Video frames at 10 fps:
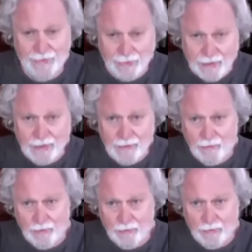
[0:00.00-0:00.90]
And
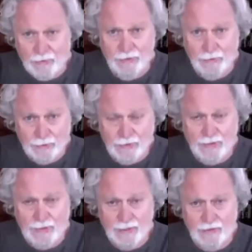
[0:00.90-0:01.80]
then what we want to do
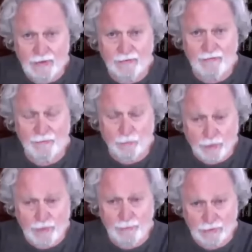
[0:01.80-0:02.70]
today,
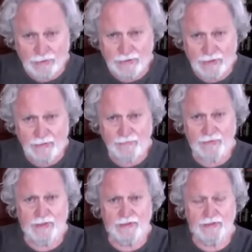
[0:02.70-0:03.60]
40%
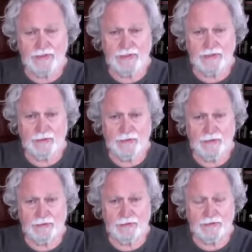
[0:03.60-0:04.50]
of the Dead Sea
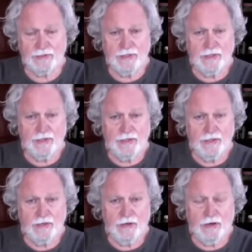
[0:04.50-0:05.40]
Scrolls
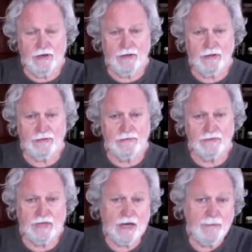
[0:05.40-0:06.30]
are
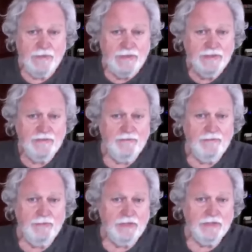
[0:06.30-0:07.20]
copies
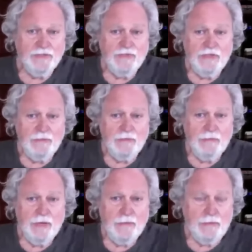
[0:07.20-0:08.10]
of books of the
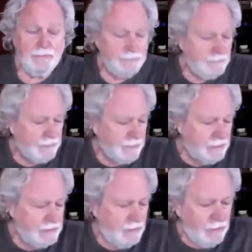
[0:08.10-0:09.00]
Hebrew Bible.
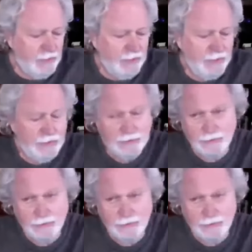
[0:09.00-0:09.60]
So I want to